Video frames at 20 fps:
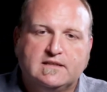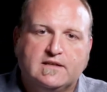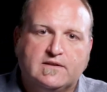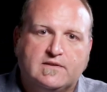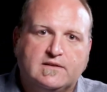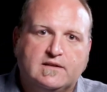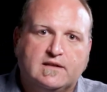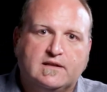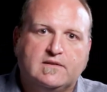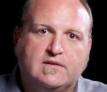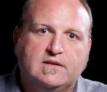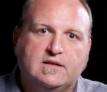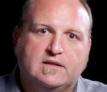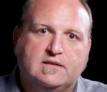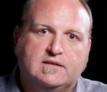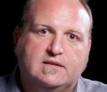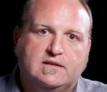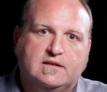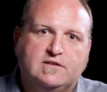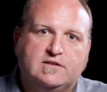to think
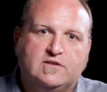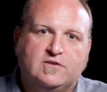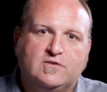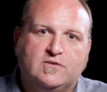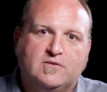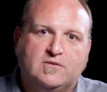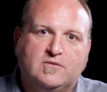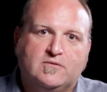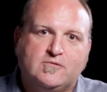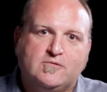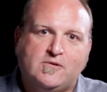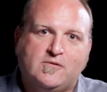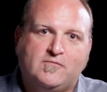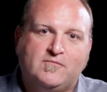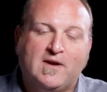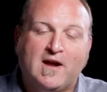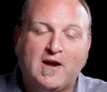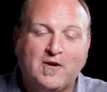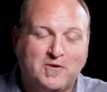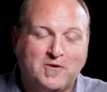that you're a
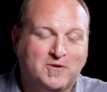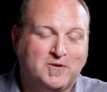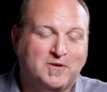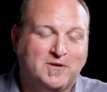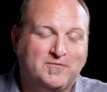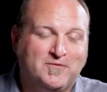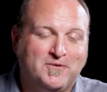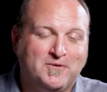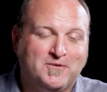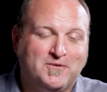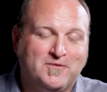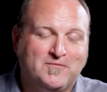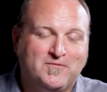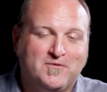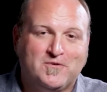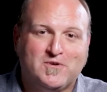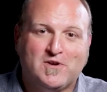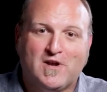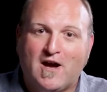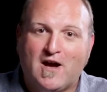failure if
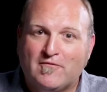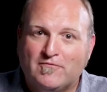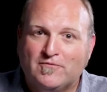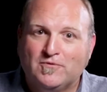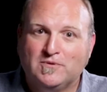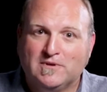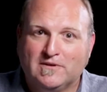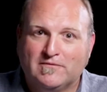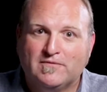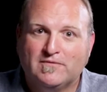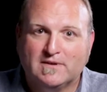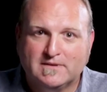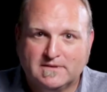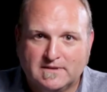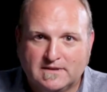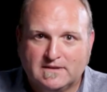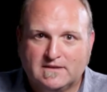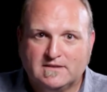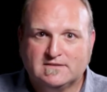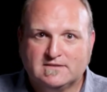you're not fully
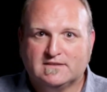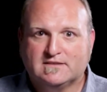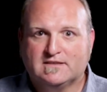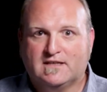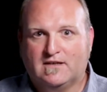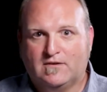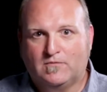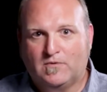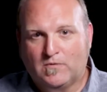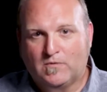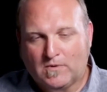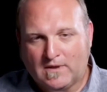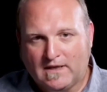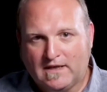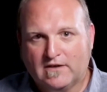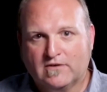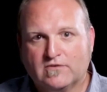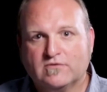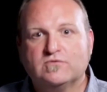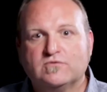funded, because that's kind of what we're
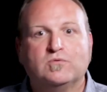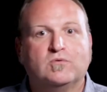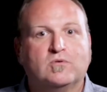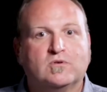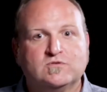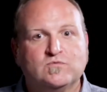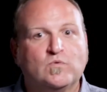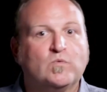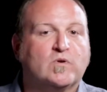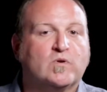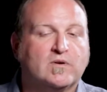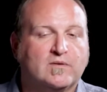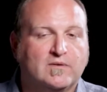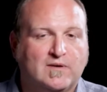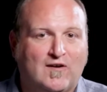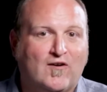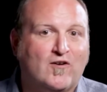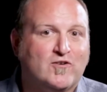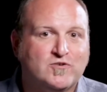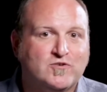geared towards when we're
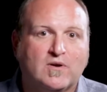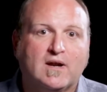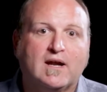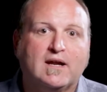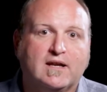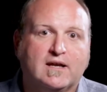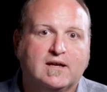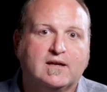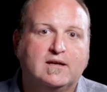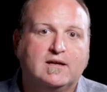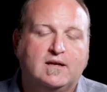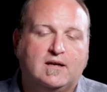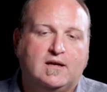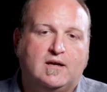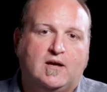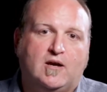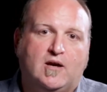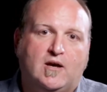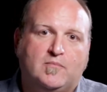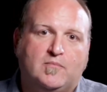in our training.
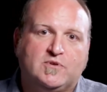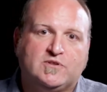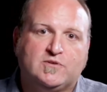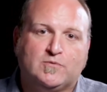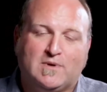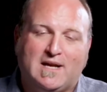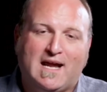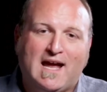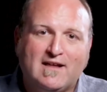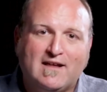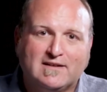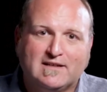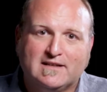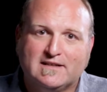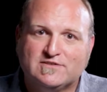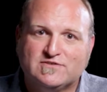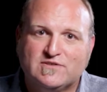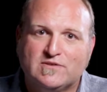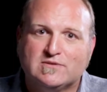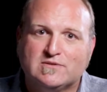But the reality
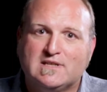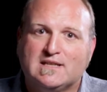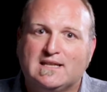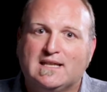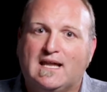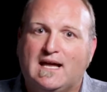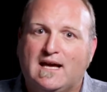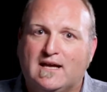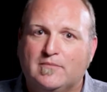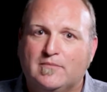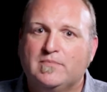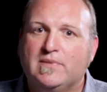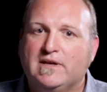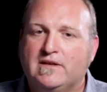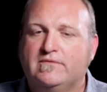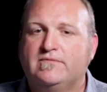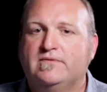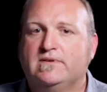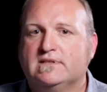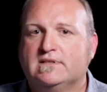is there's a lot of
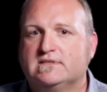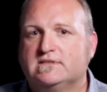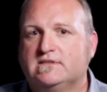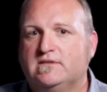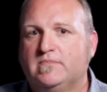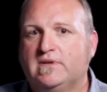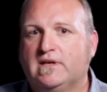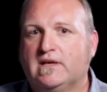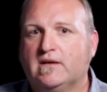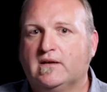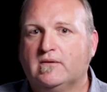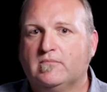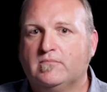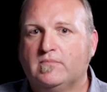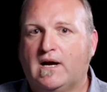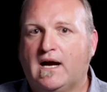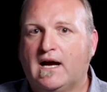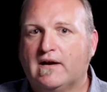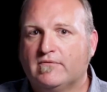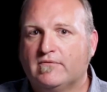benefits to being
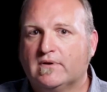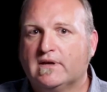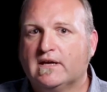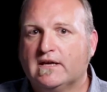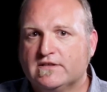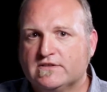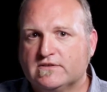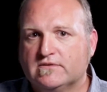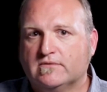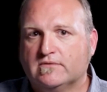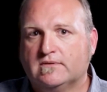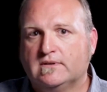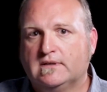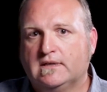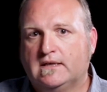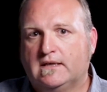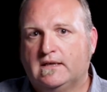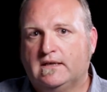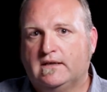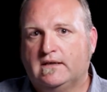bivocational
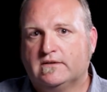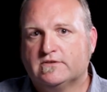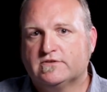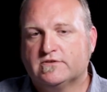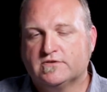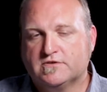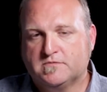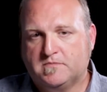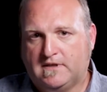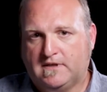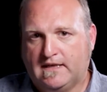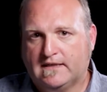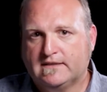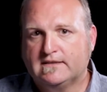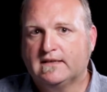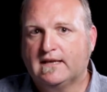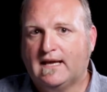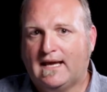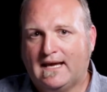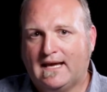in church
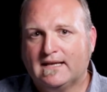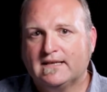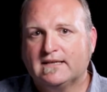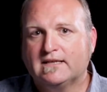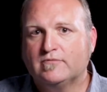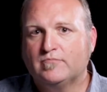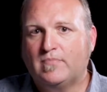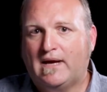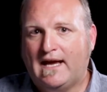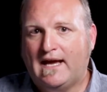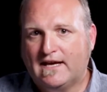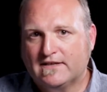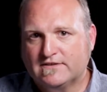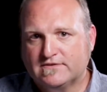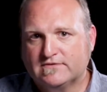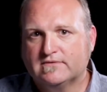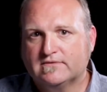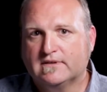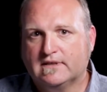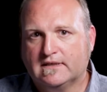planting and in
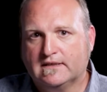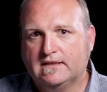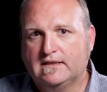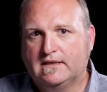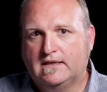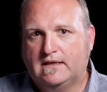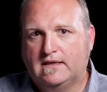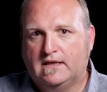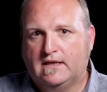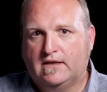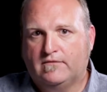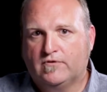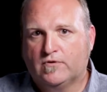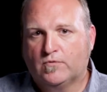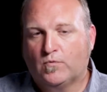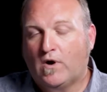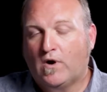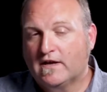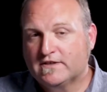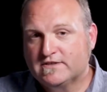pastoring. If you're
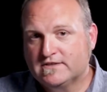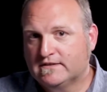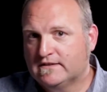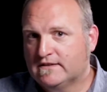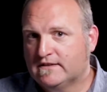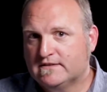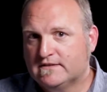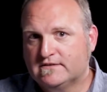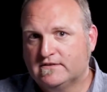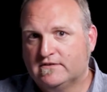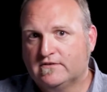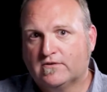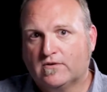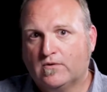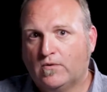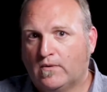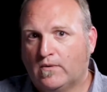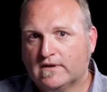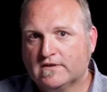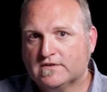watching this and you're
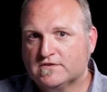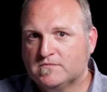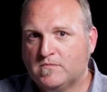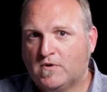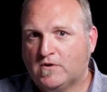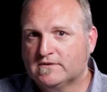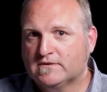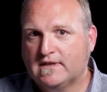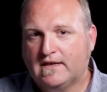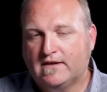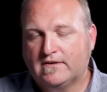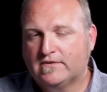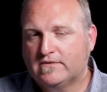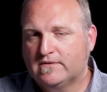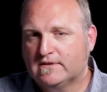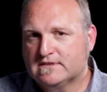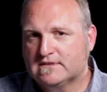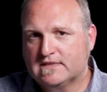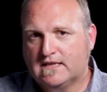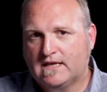going to small town
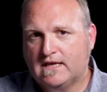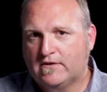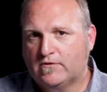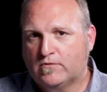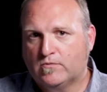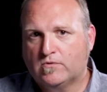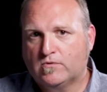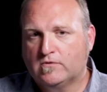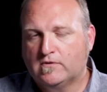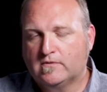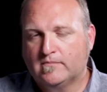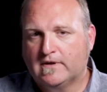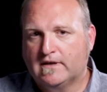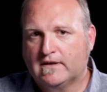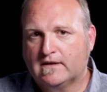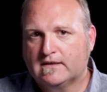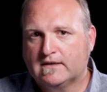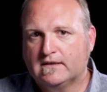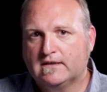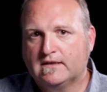USA or to rural
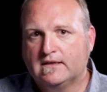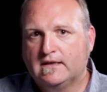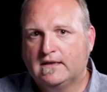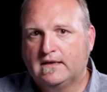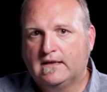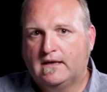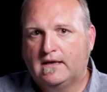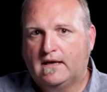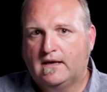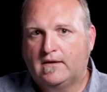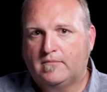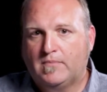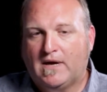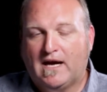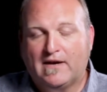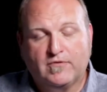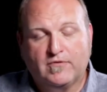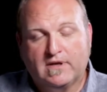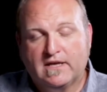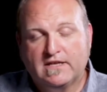America,
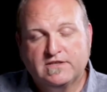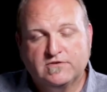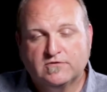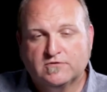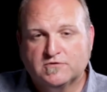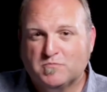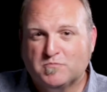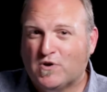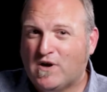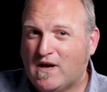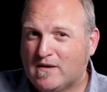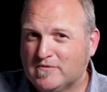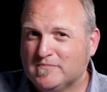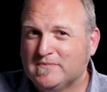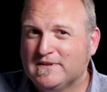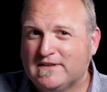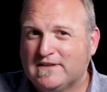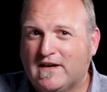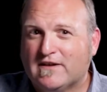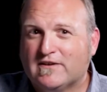bivocational is
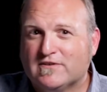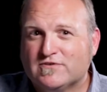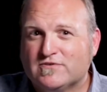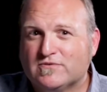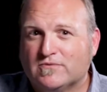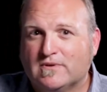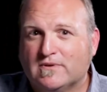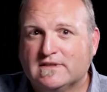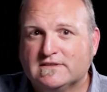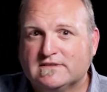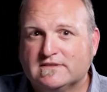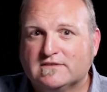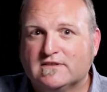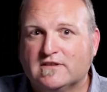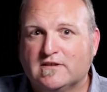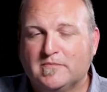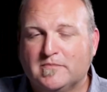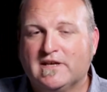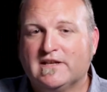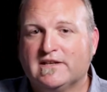probably not a choice. It's going
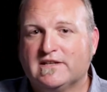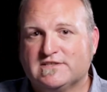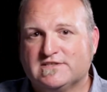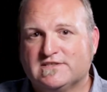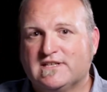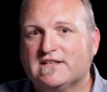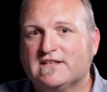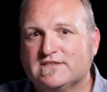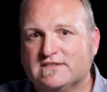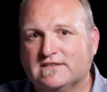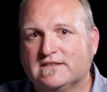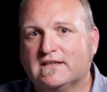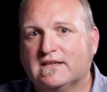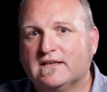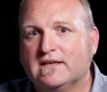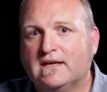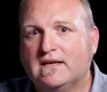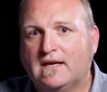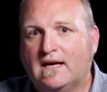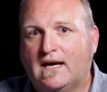to be a necessity.
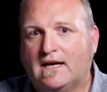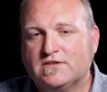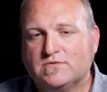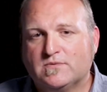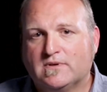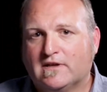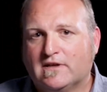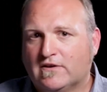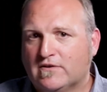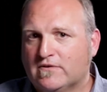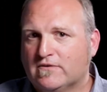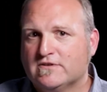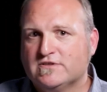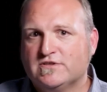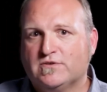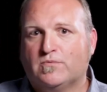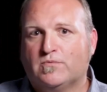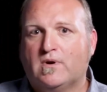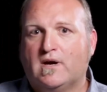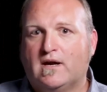I just want to encourage
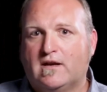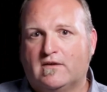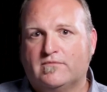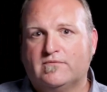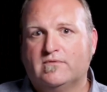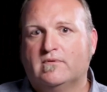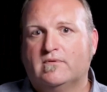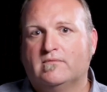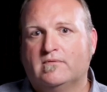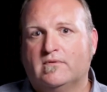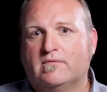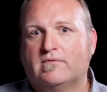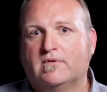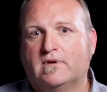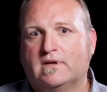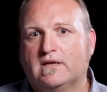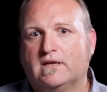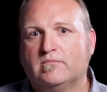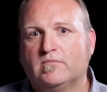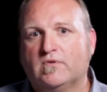you right off the
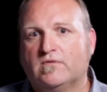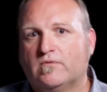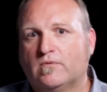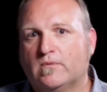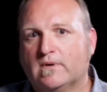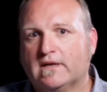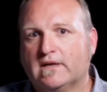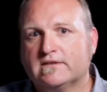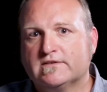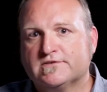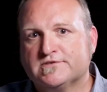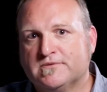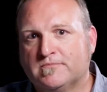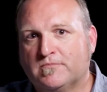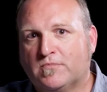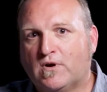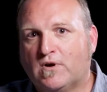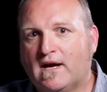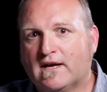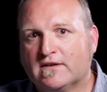front end before we get to some
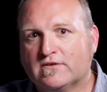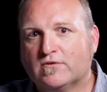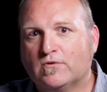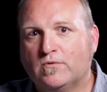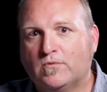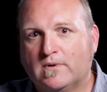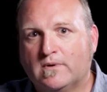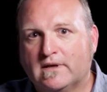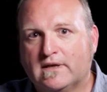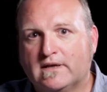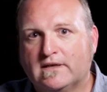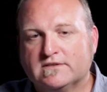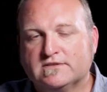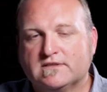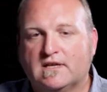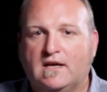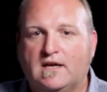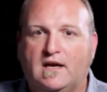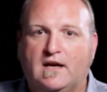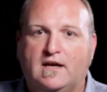practical ways
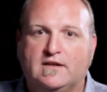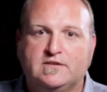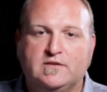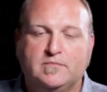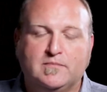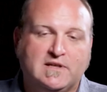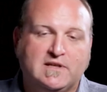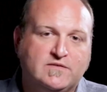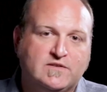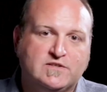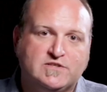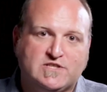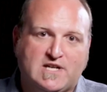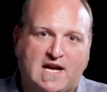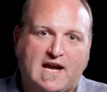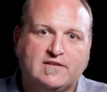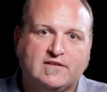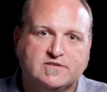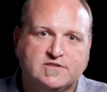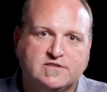to meet the
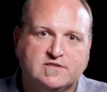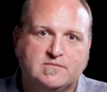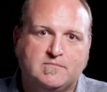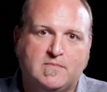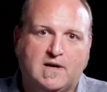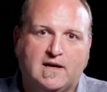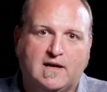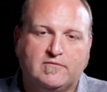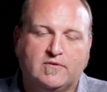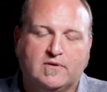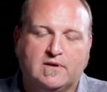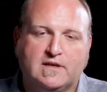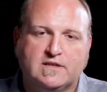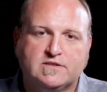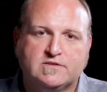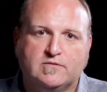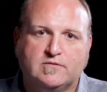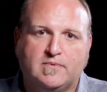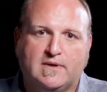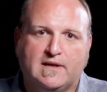challenges of
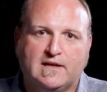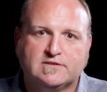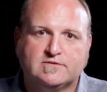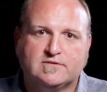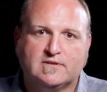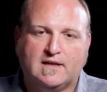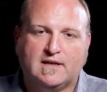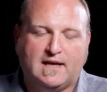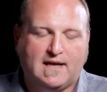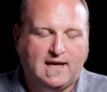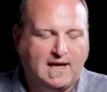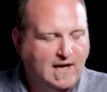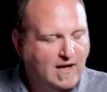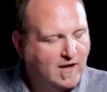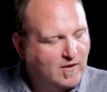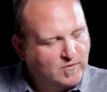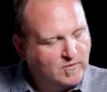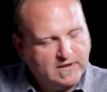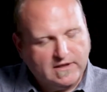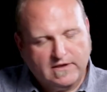bivocational pastoring.
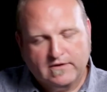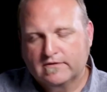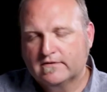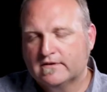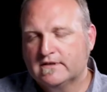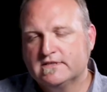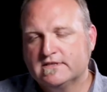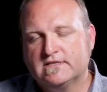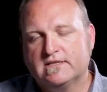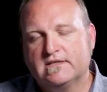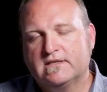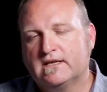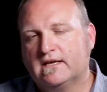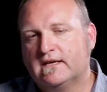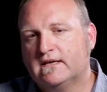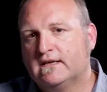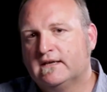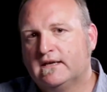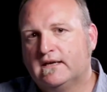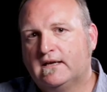I want to encourage you
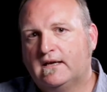that